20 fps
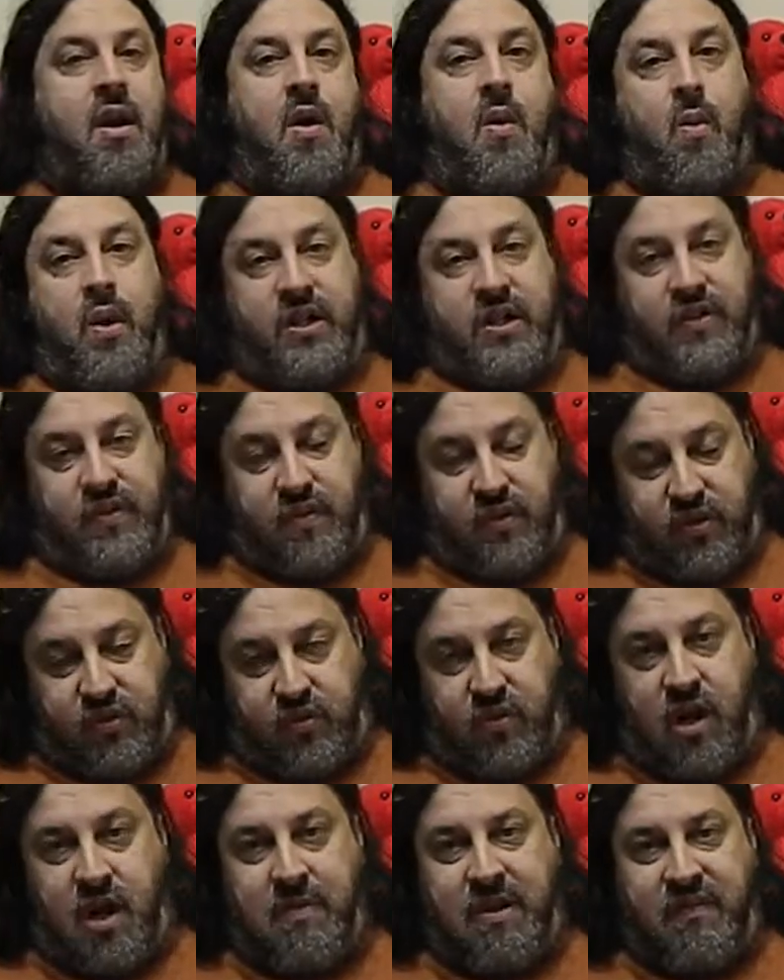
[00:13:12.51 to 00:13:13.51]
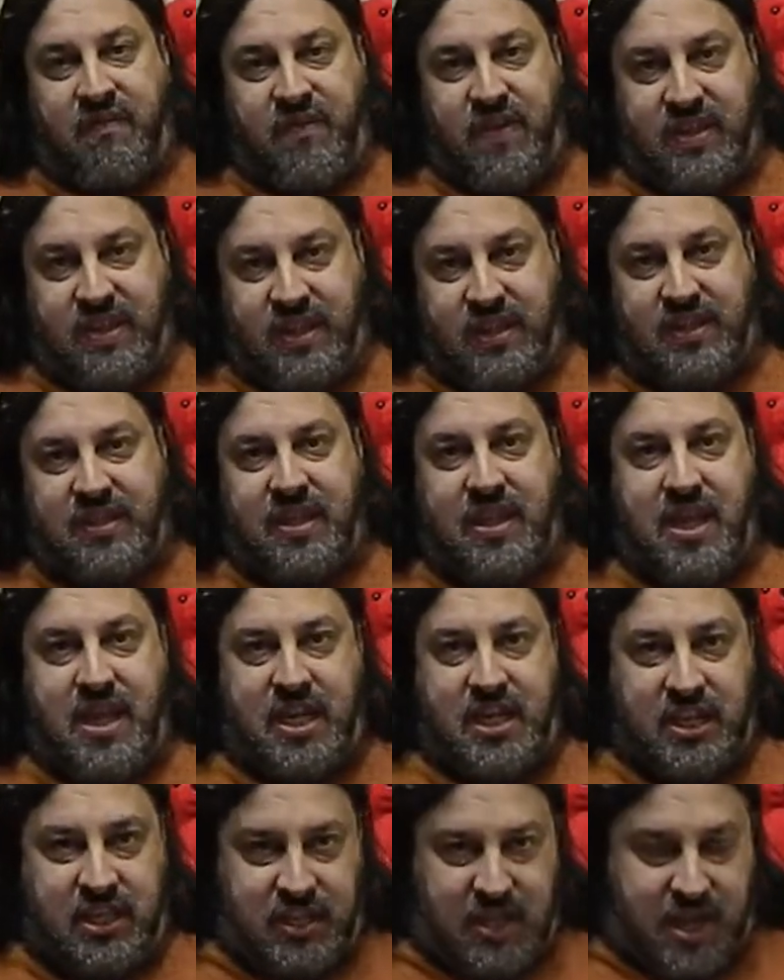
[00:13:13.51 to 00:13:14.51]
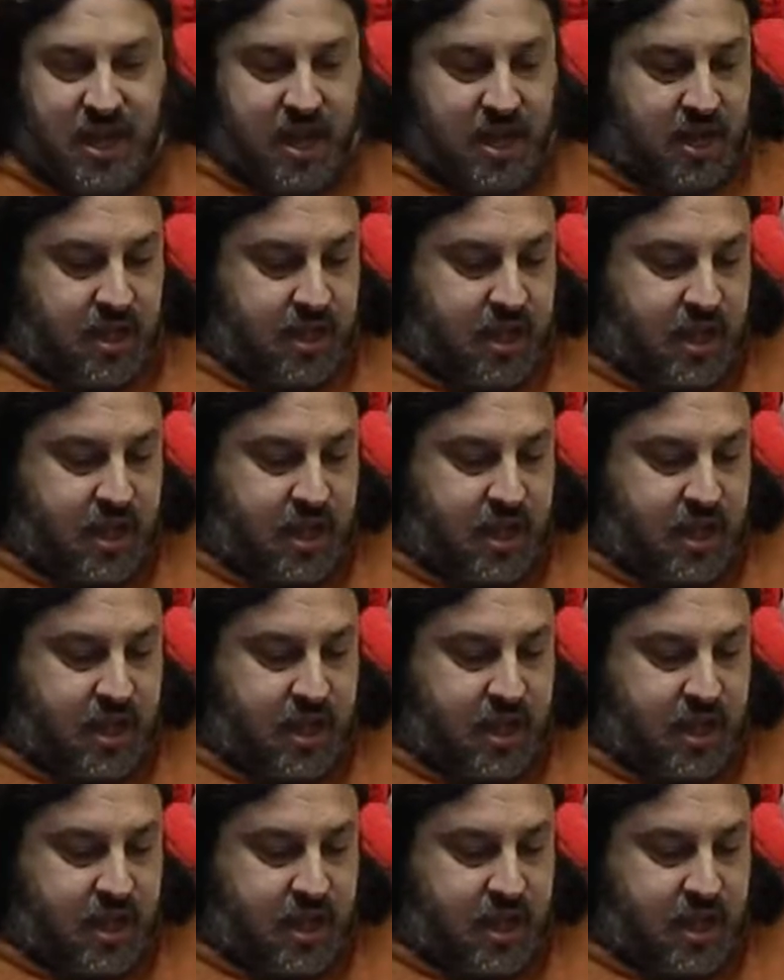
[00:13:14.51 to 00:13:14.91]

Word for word: which is for astronomy, physics, and uh,